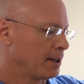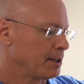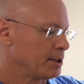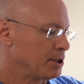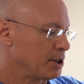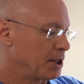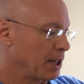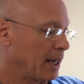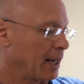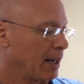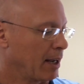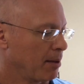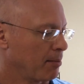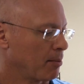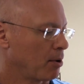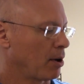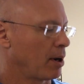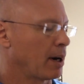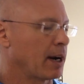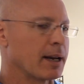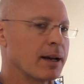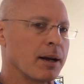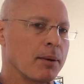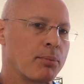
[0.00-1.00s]
jamb, all
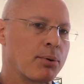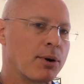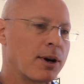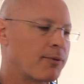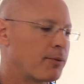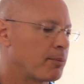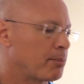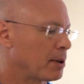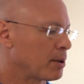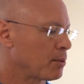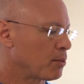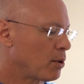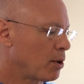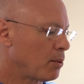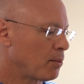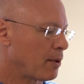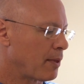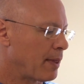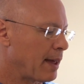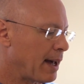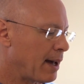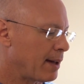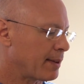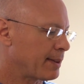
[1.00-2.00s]
right? And preferably one
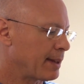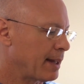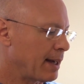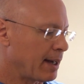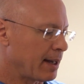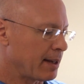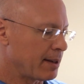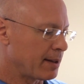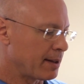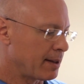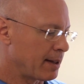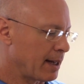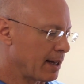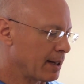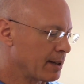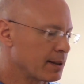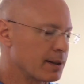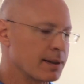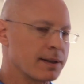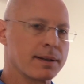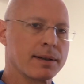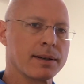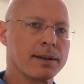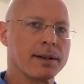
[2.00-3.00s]
without that
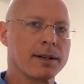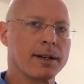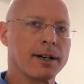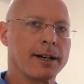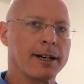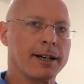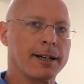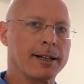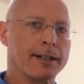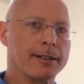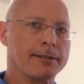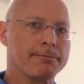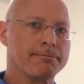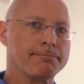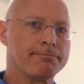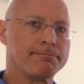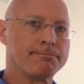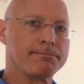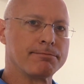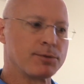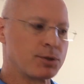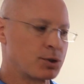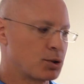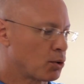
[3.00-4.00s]

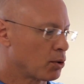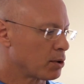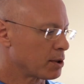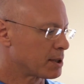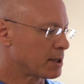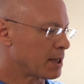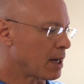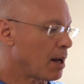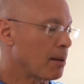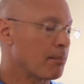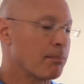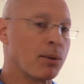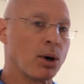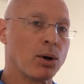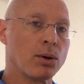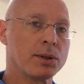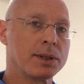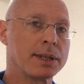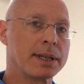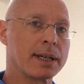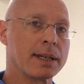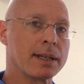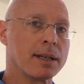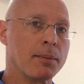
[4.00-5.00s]
doorstop
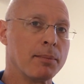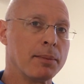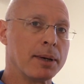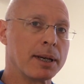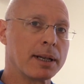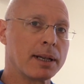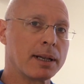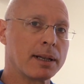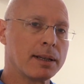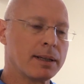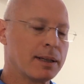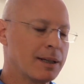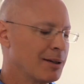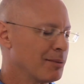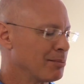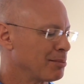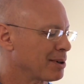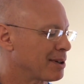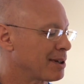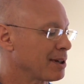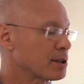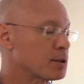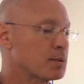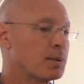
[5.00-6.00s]
molding in the middle,
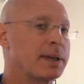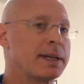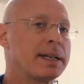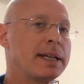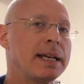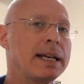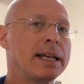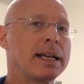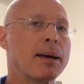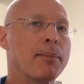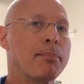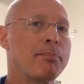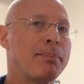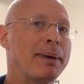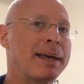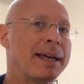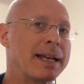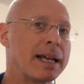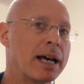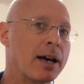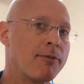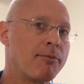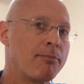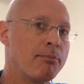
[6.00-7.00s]
because we need a
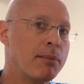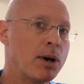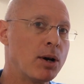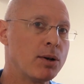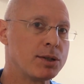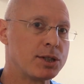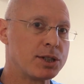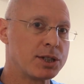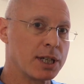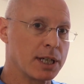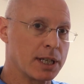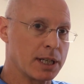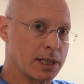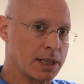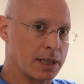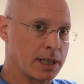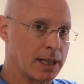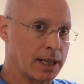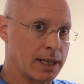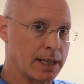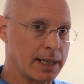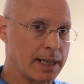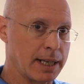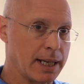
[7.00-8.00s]
bit of motion
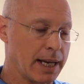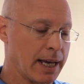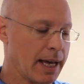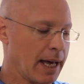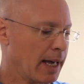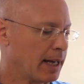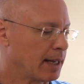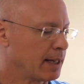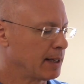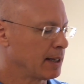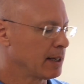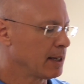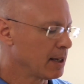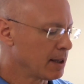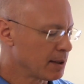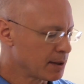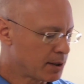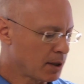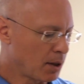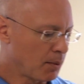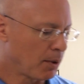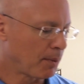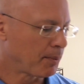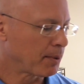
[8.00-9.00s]
in here.
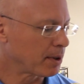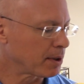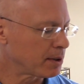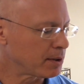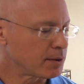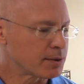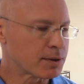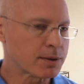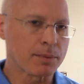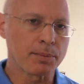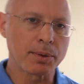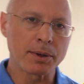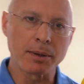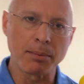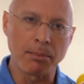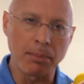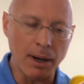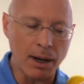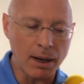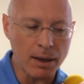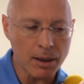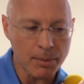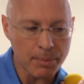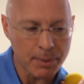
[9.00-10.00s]
So what we're going to do is we're going to put the
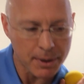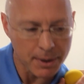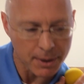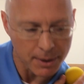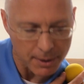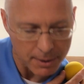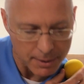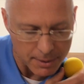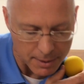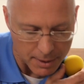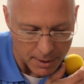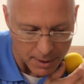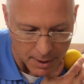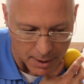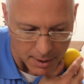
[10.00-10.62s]
ball up here,